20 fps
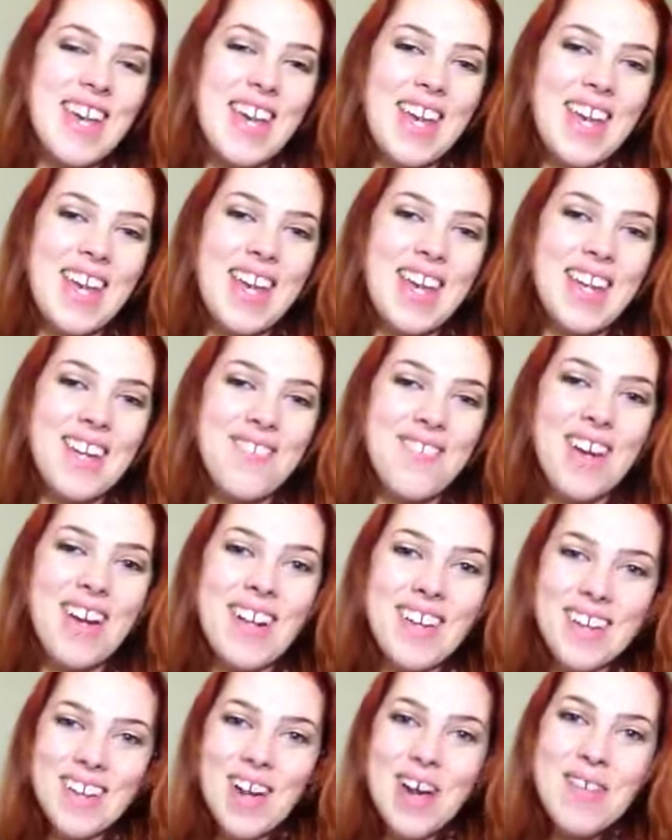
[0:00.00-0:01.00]
And write
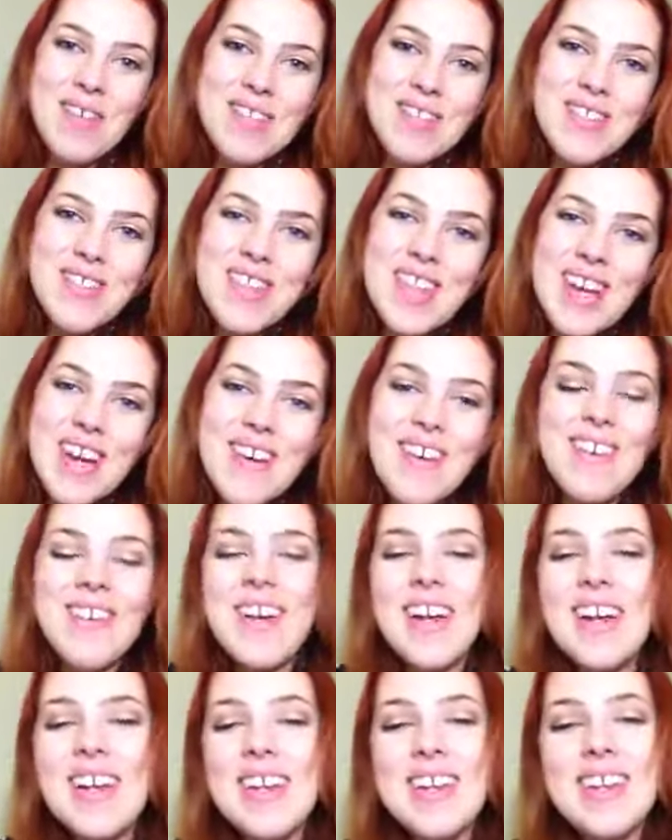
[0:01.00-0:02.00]
in the comments below
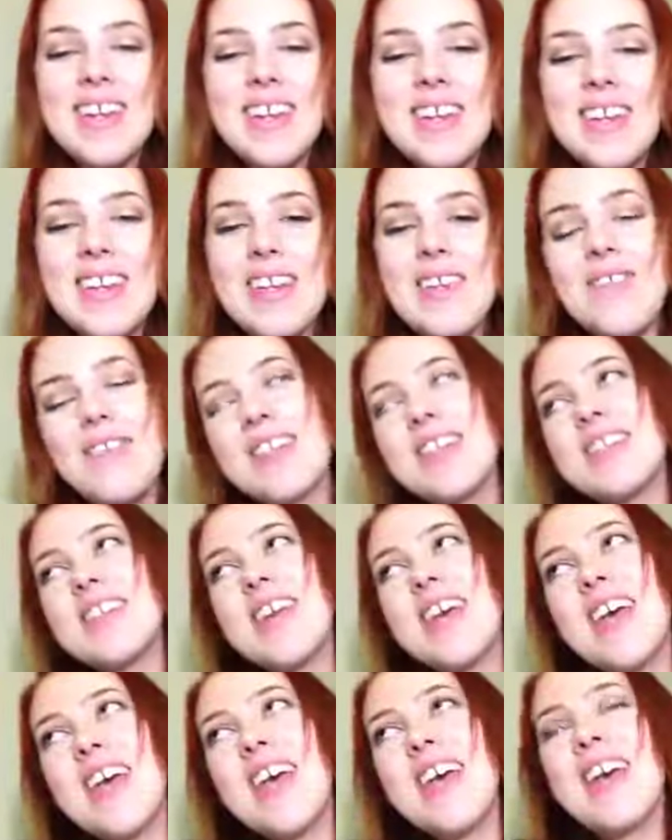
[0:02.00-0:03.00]
anything that you want to
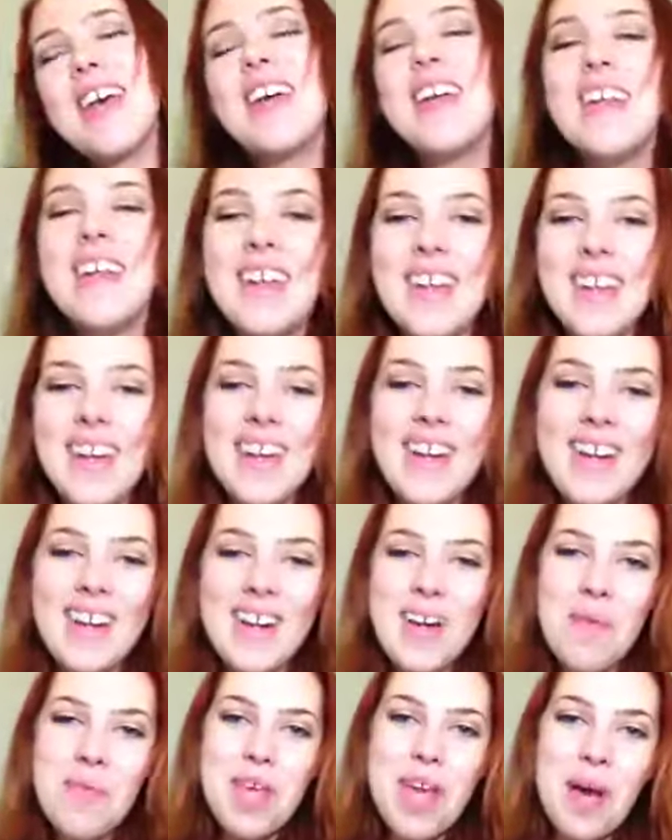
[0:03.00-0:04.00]
say, and
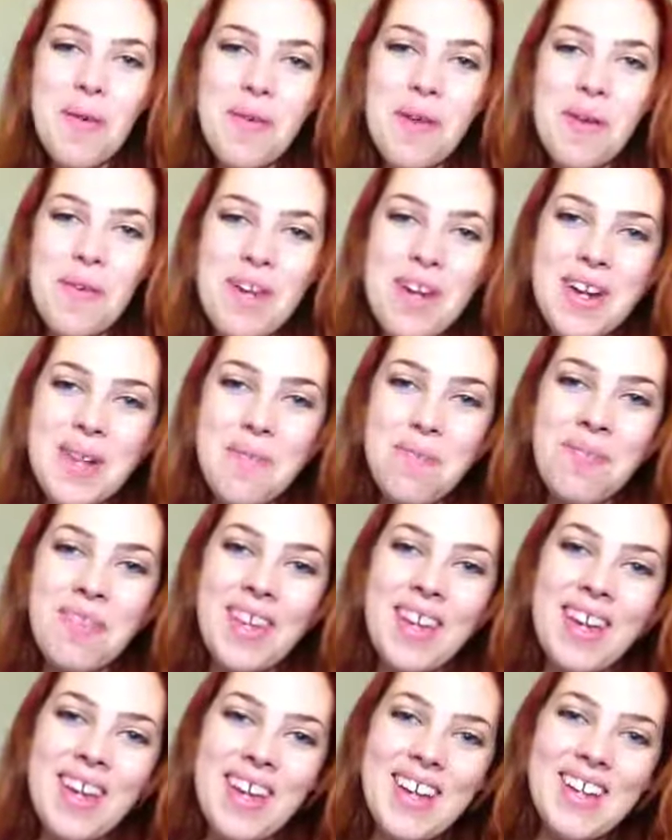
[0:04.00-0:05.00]
I'll be happy to read them.
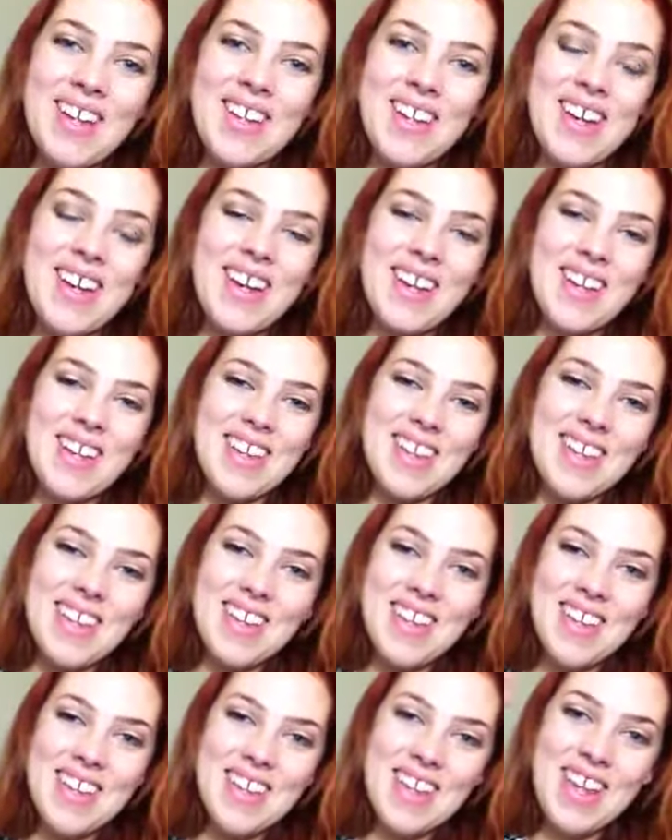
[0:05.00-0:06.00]
And
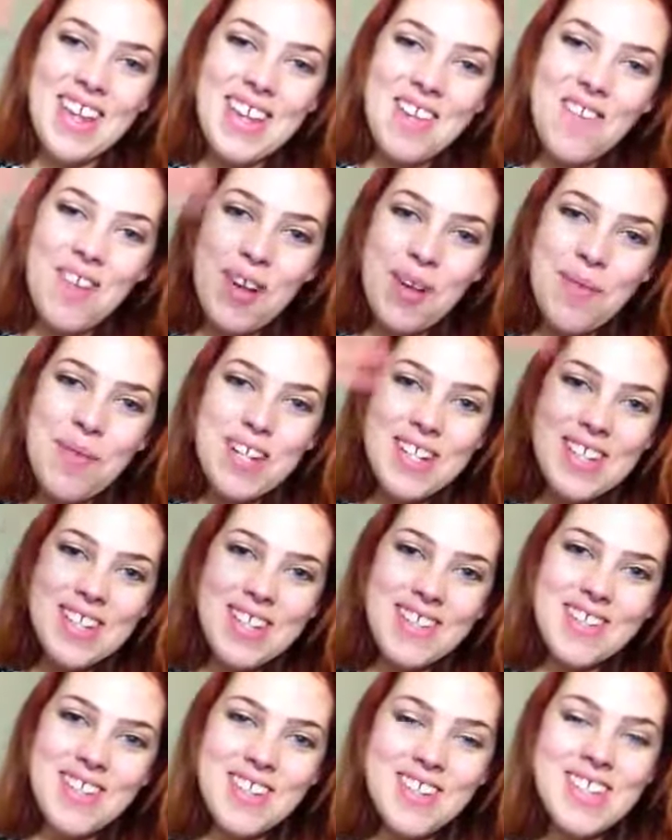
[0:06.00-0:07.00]
thank you very much,
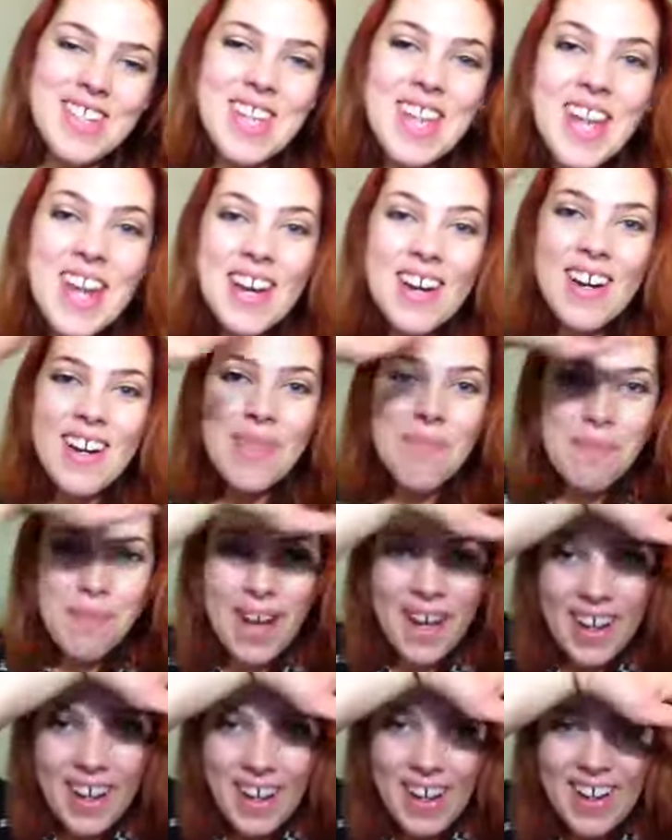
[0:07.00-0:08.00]
and I'll talk to you
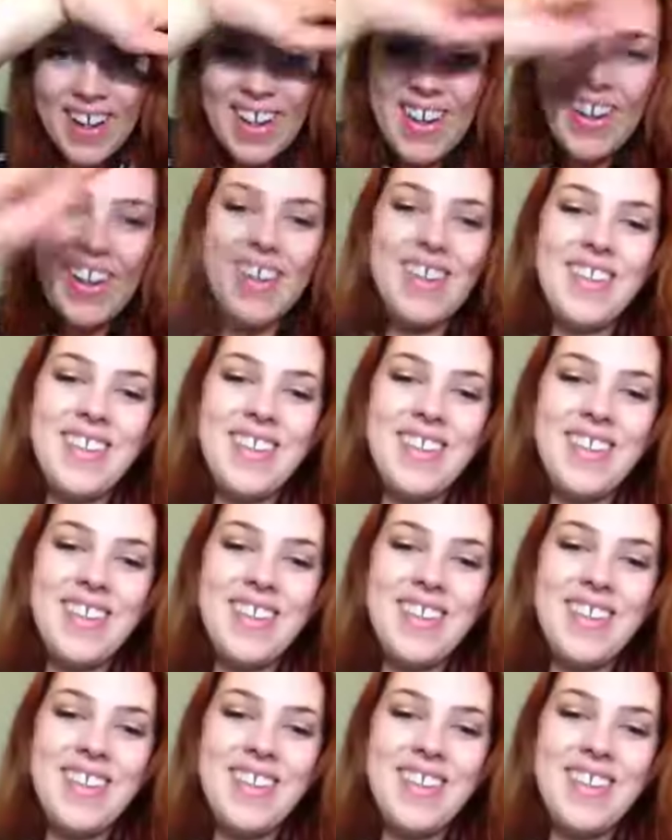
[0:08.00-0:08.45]
later. Bye!